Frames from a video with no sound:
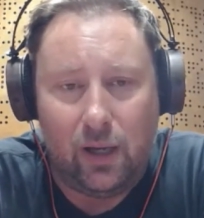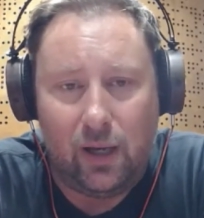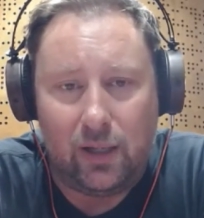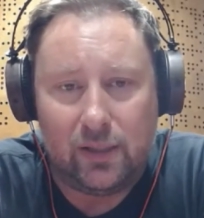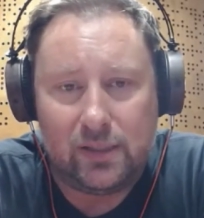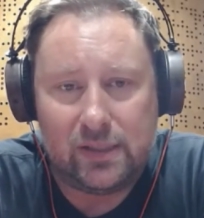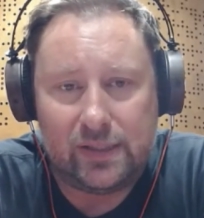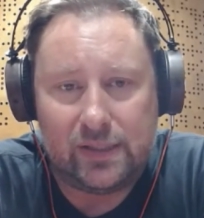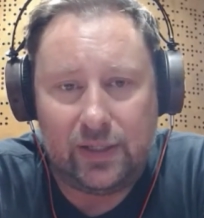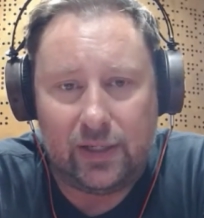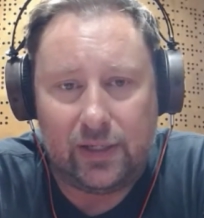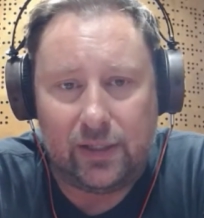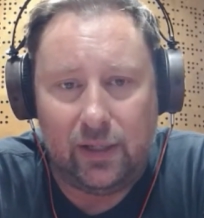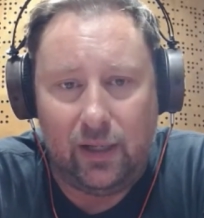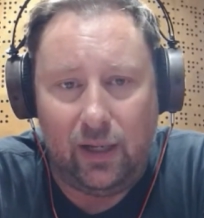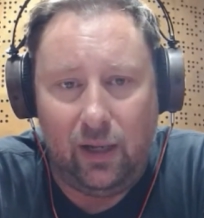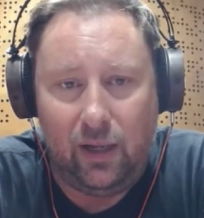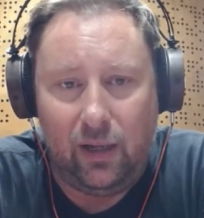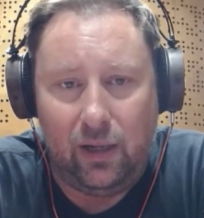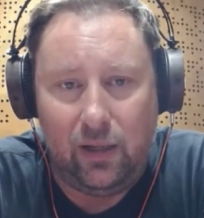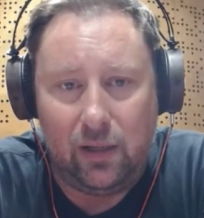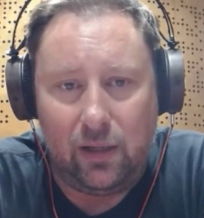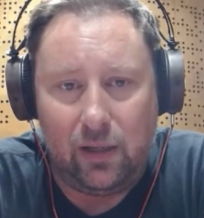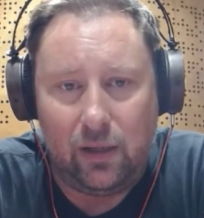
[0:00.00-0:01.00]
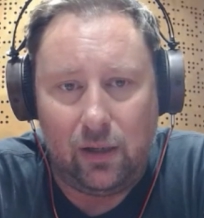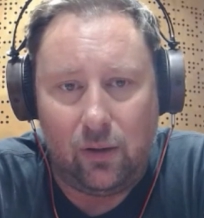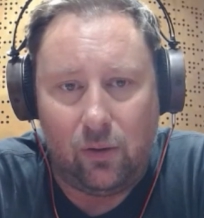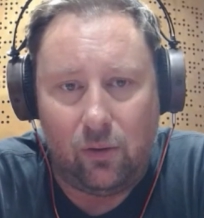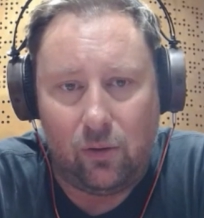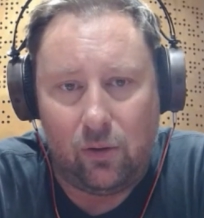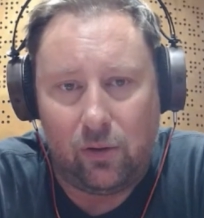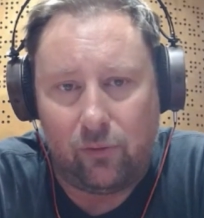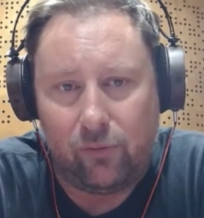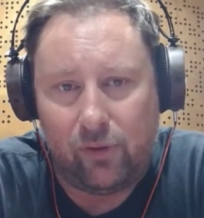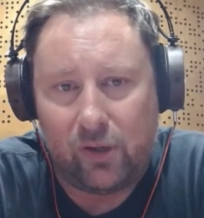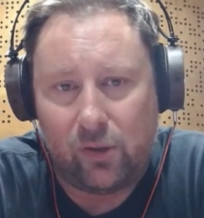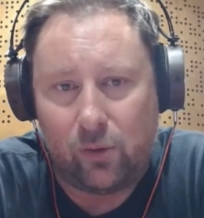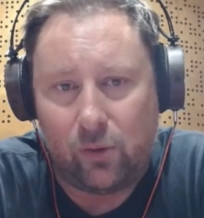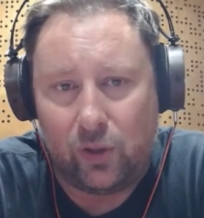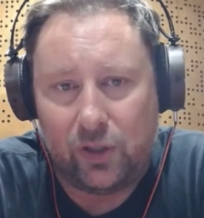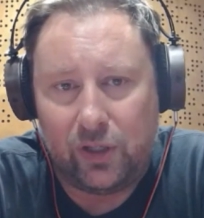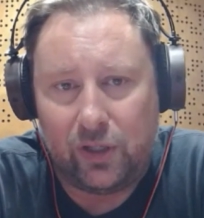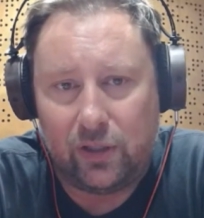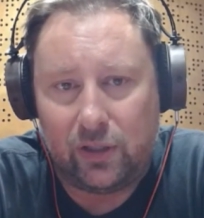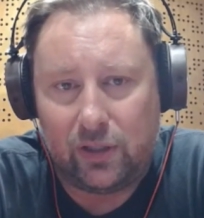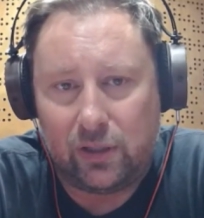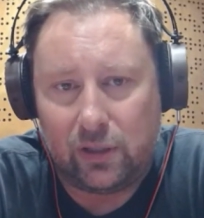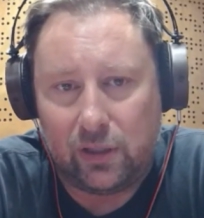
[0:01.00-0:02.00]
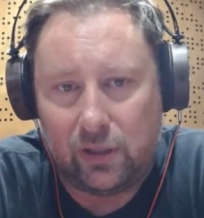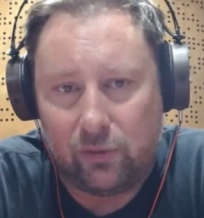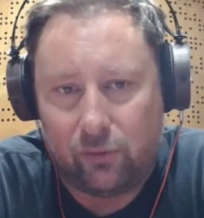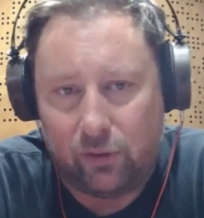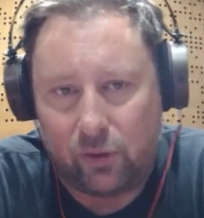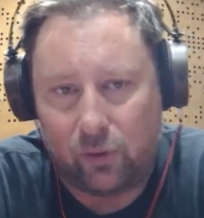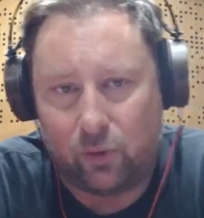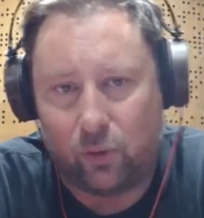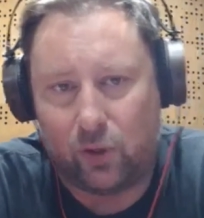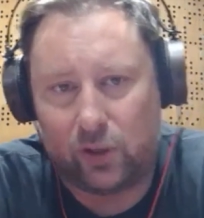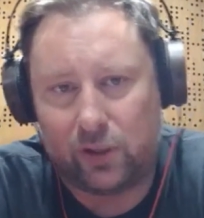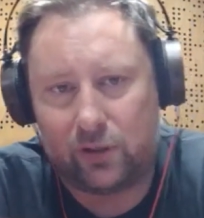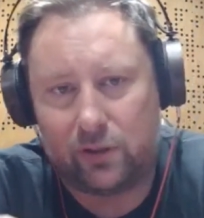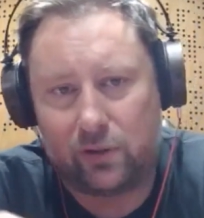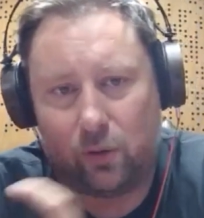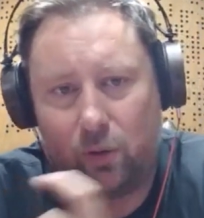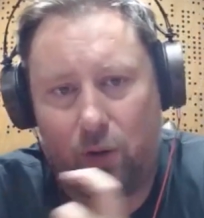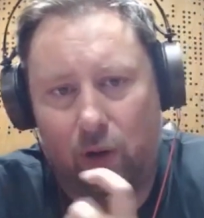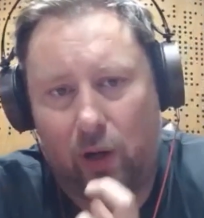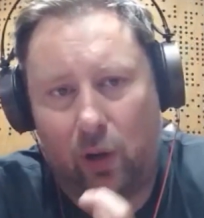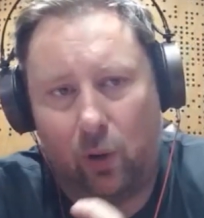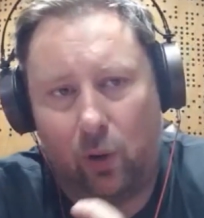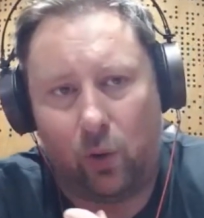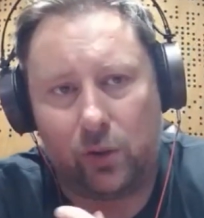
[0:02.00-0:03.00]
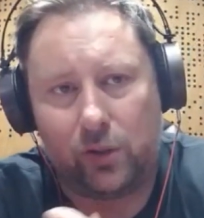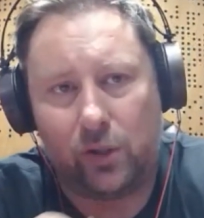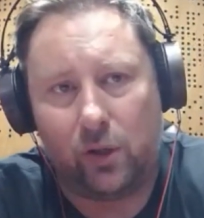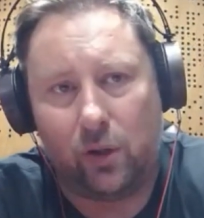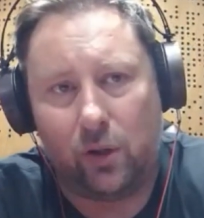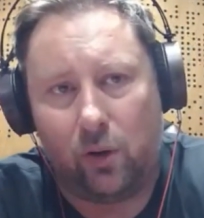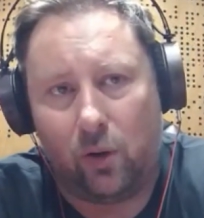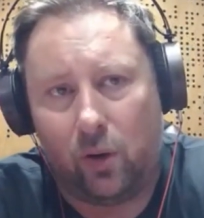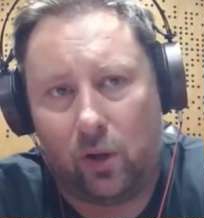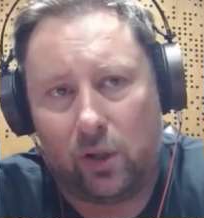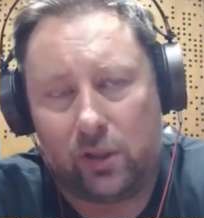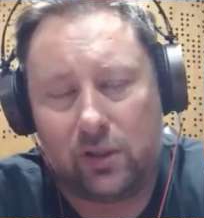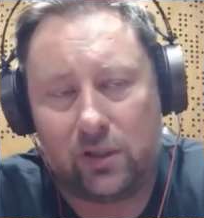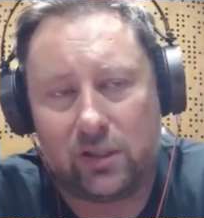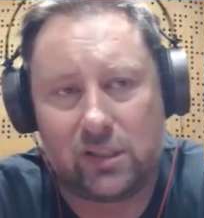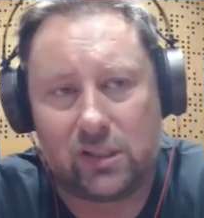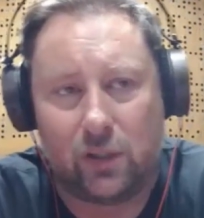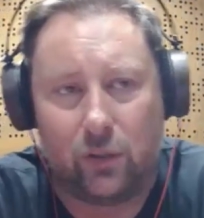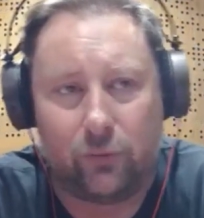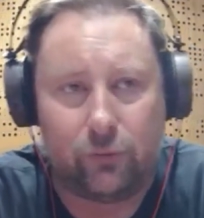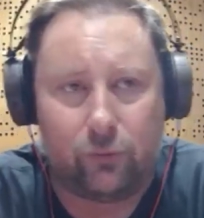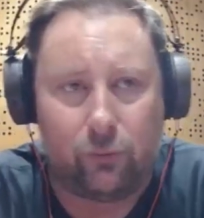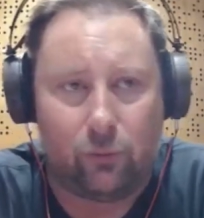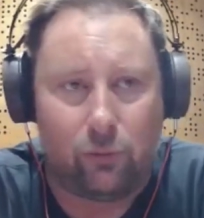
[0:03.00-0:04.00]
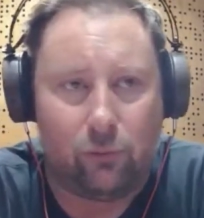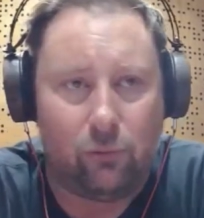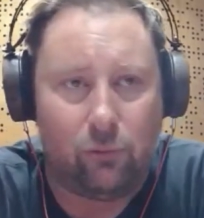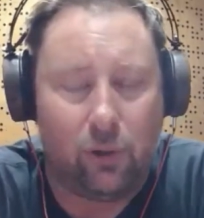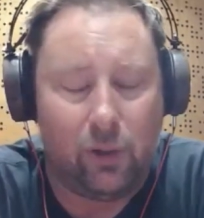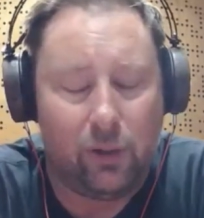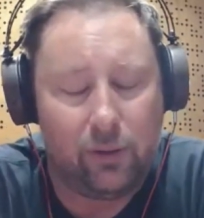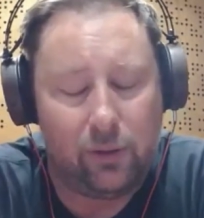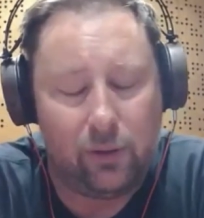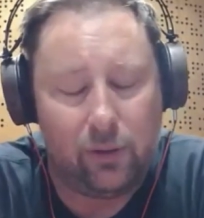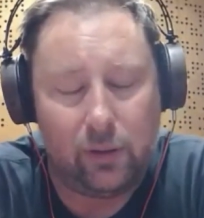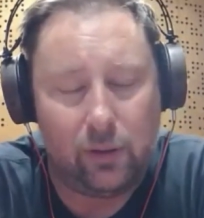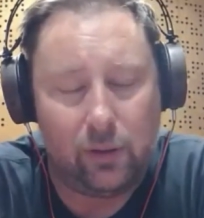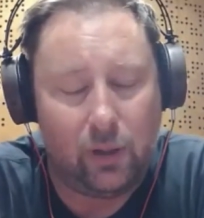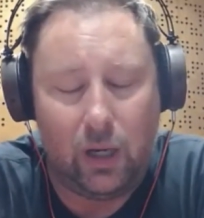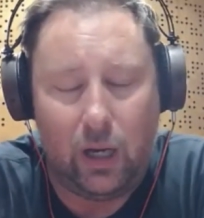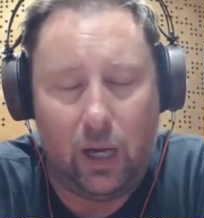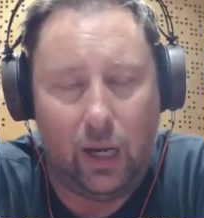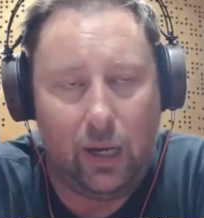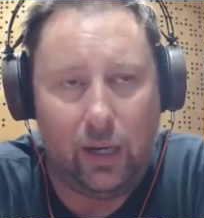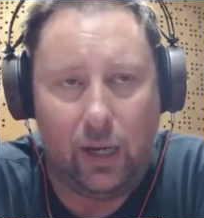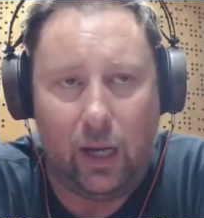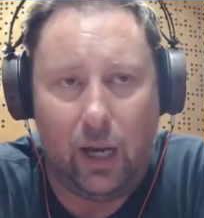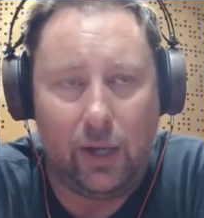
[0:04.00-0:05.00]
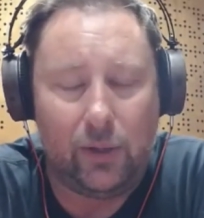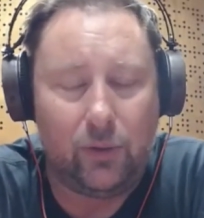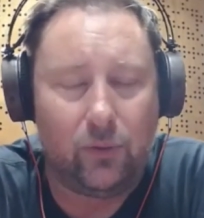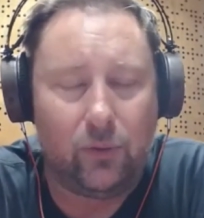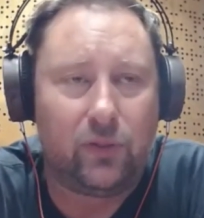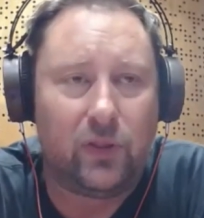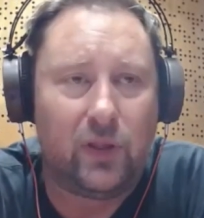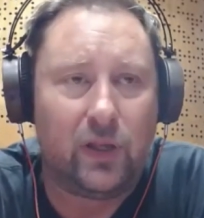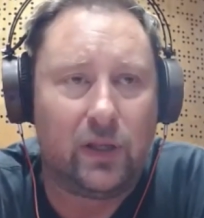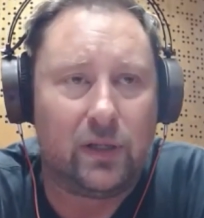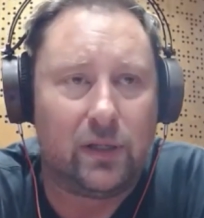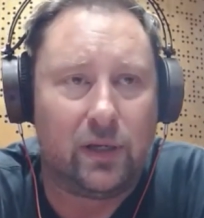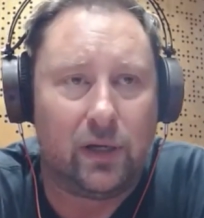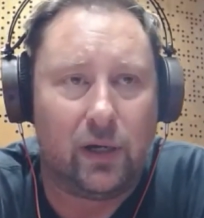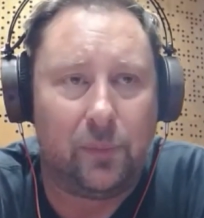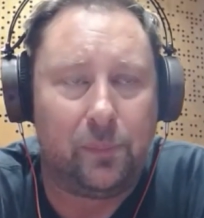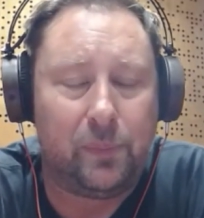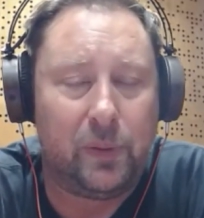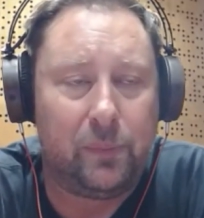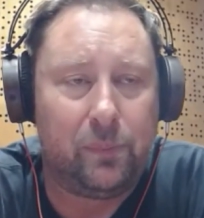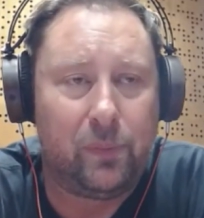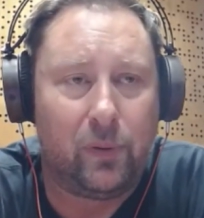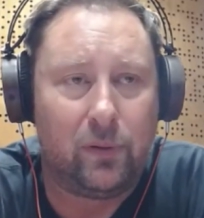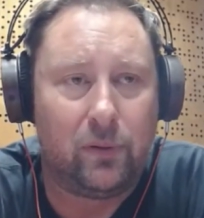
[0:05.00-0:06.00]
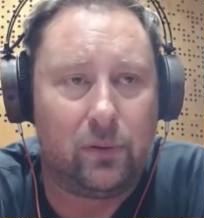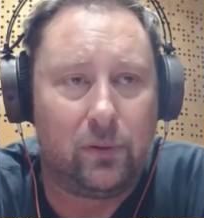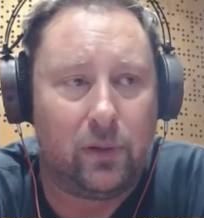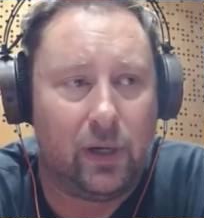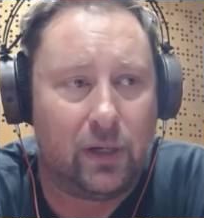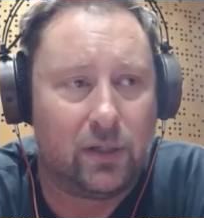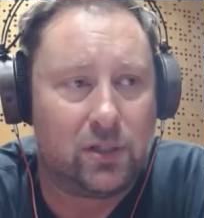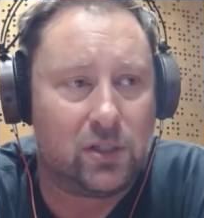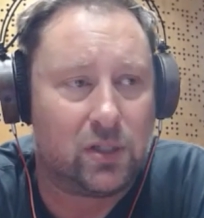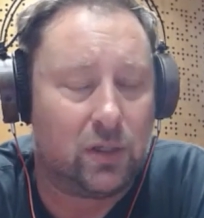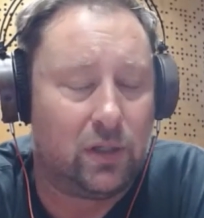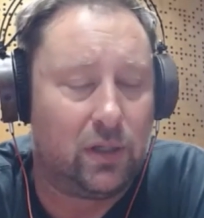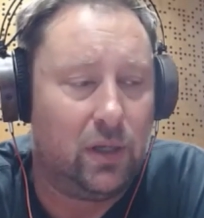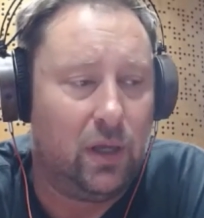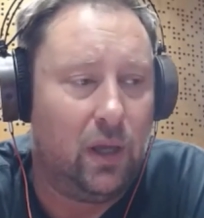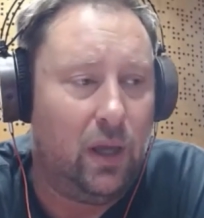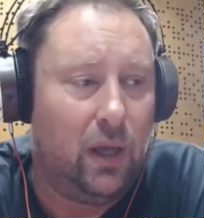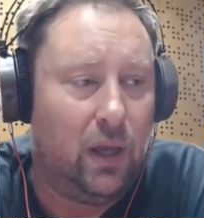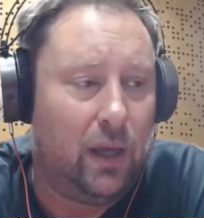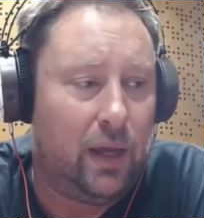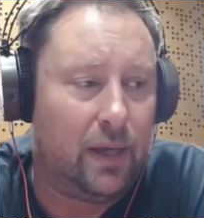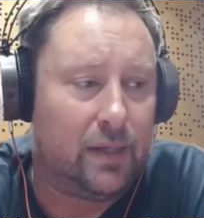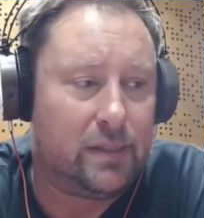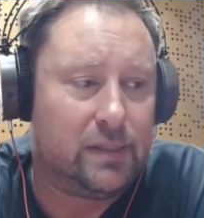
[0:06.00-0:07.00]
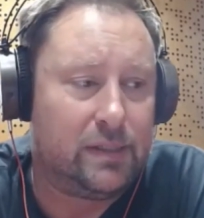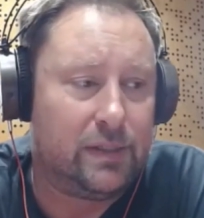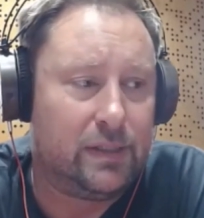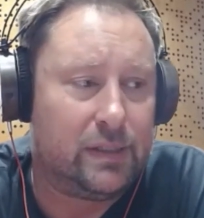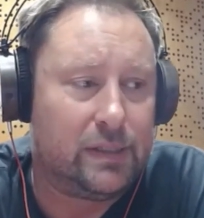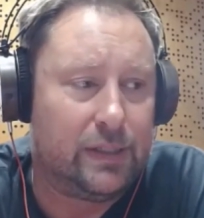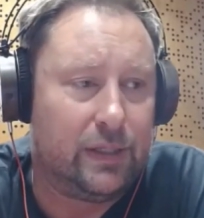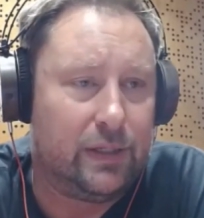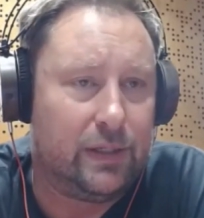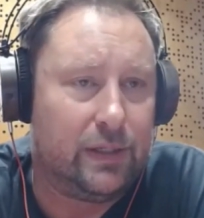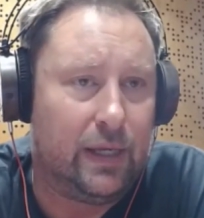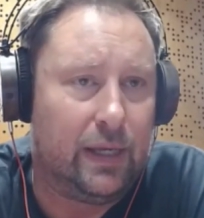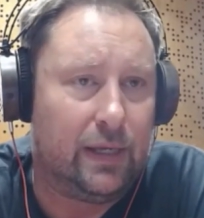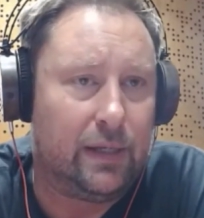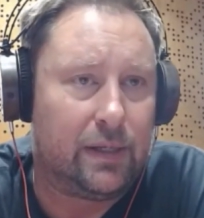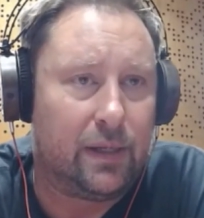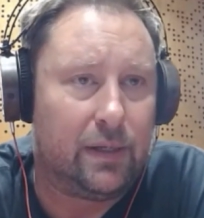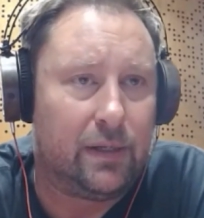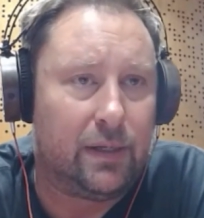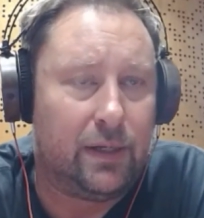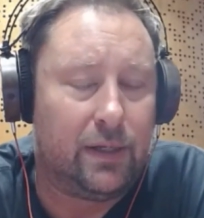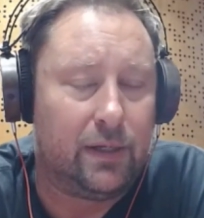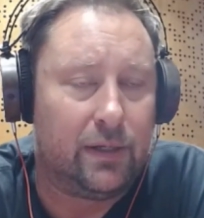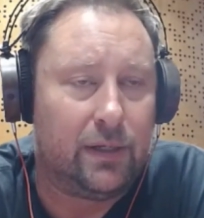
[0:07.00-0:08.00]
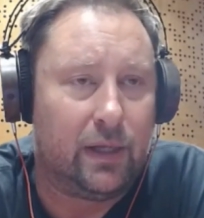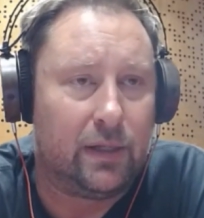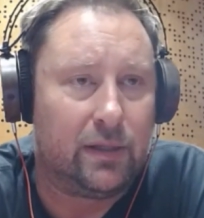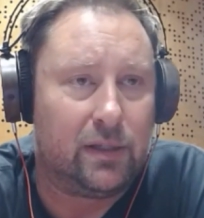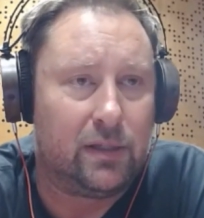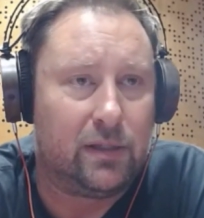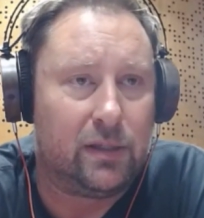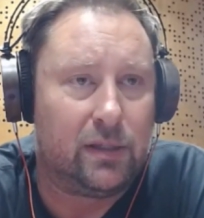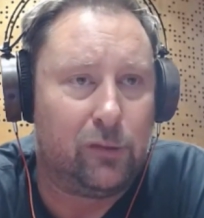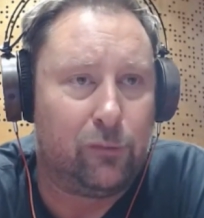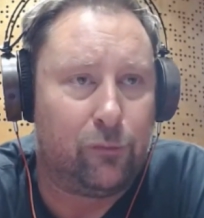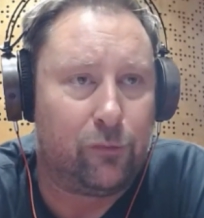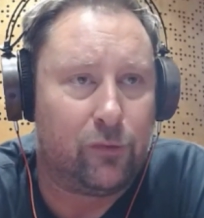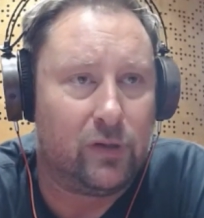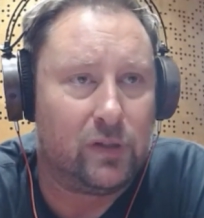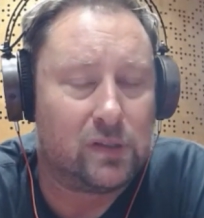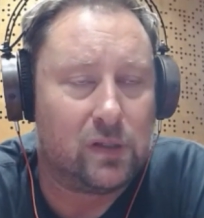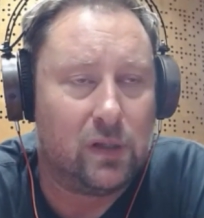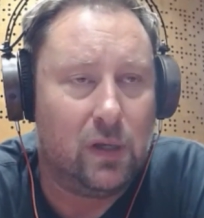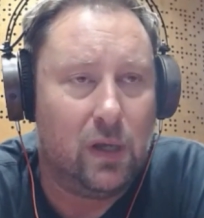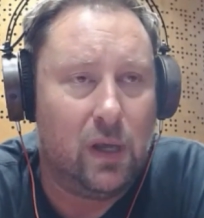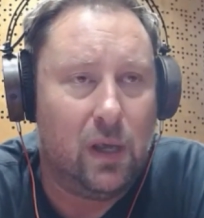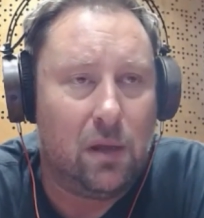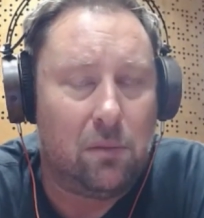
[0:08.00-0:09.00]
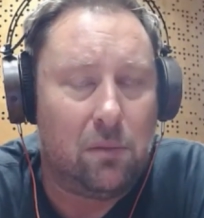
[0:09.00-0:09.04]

signal or recorded audio or the software one? I don't think there are people who actually exist and can hear that difference.